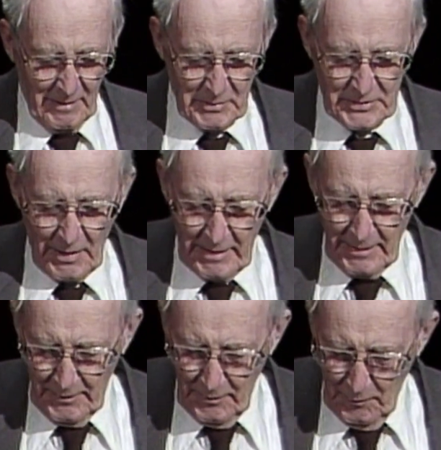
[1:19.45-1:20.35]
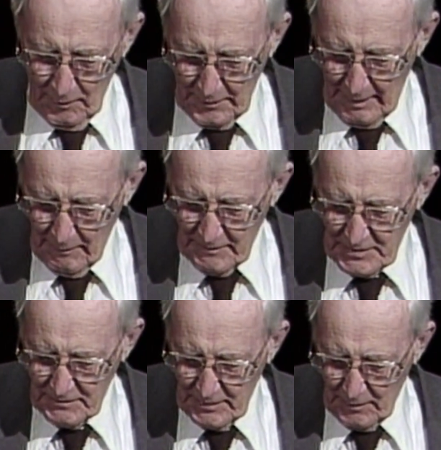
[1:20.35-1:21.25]
We're starting in the new world now. We've
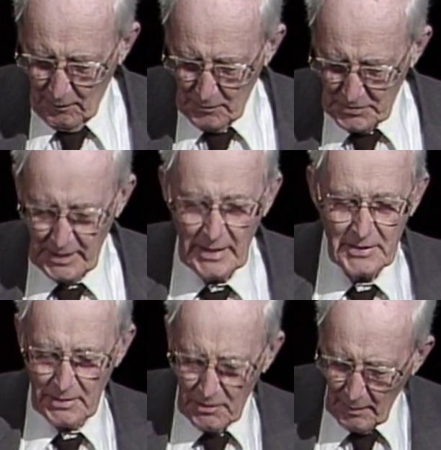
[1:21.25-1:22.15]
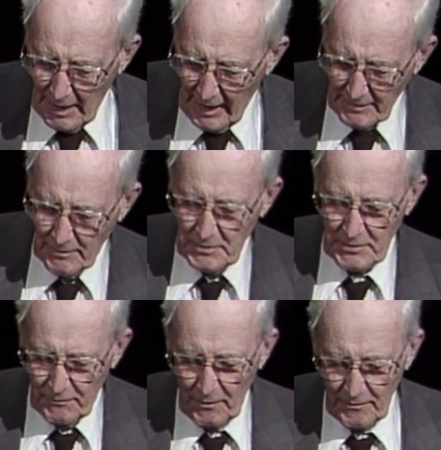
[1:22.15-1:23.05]
shifted the whole scene. It's a new act. Notice
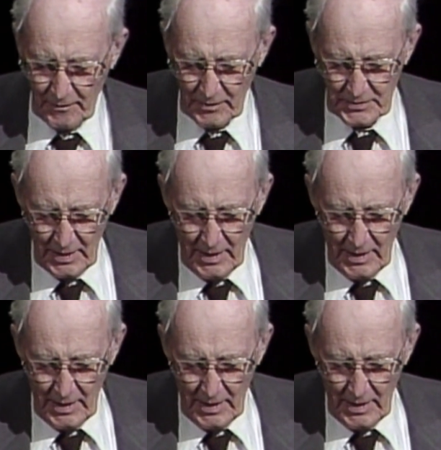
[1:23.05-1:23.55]
the 4th verse.